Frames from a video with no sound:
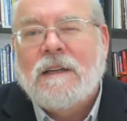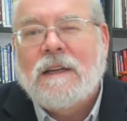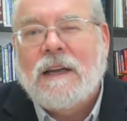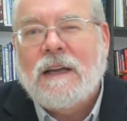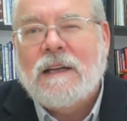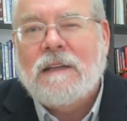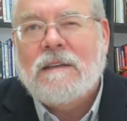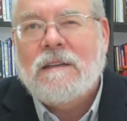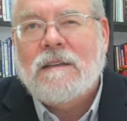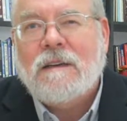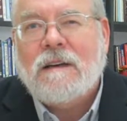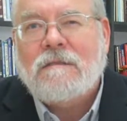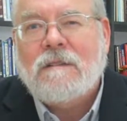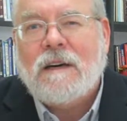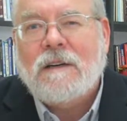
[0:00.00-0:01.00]
And
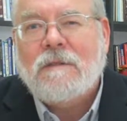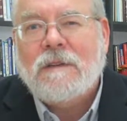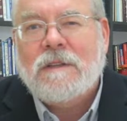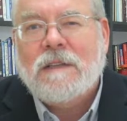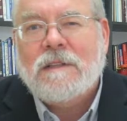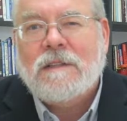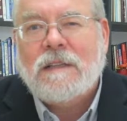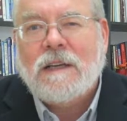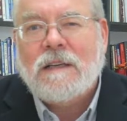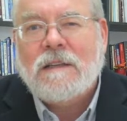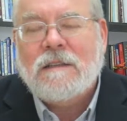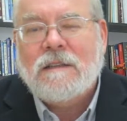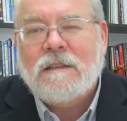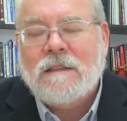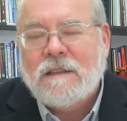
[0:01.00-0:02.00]
along with this
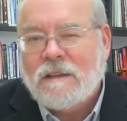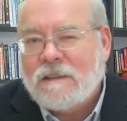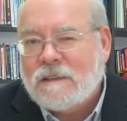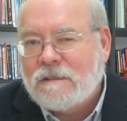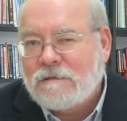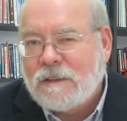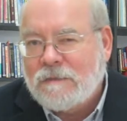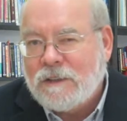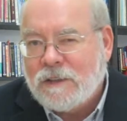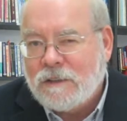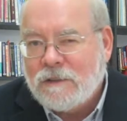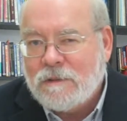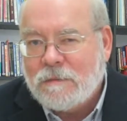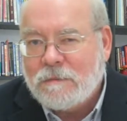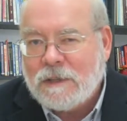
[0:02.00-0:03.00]
then, there's the
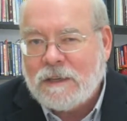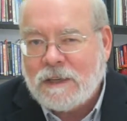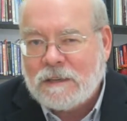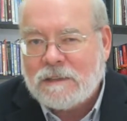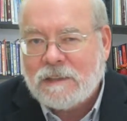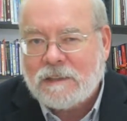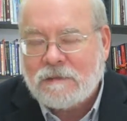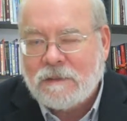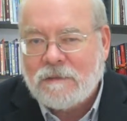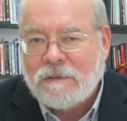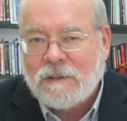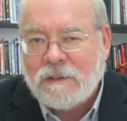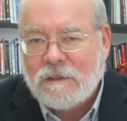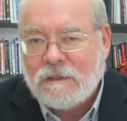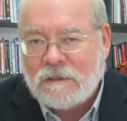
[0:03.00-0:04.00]
review, but not just
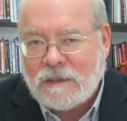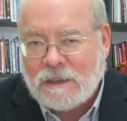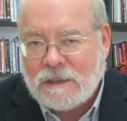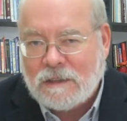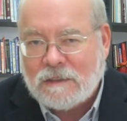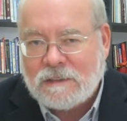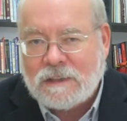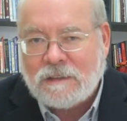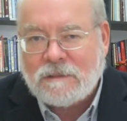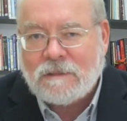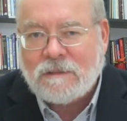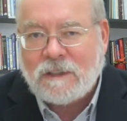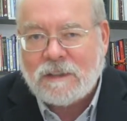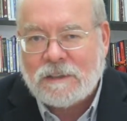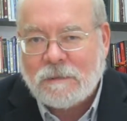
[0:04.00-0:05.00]
review on several
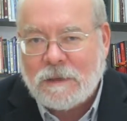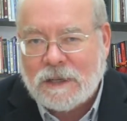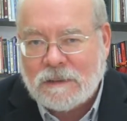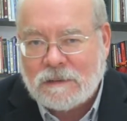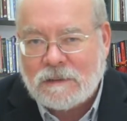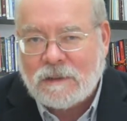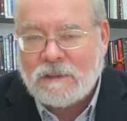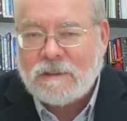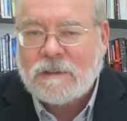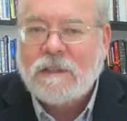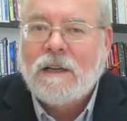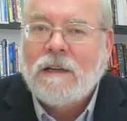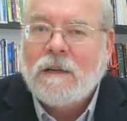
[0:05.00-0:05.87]
large milestones,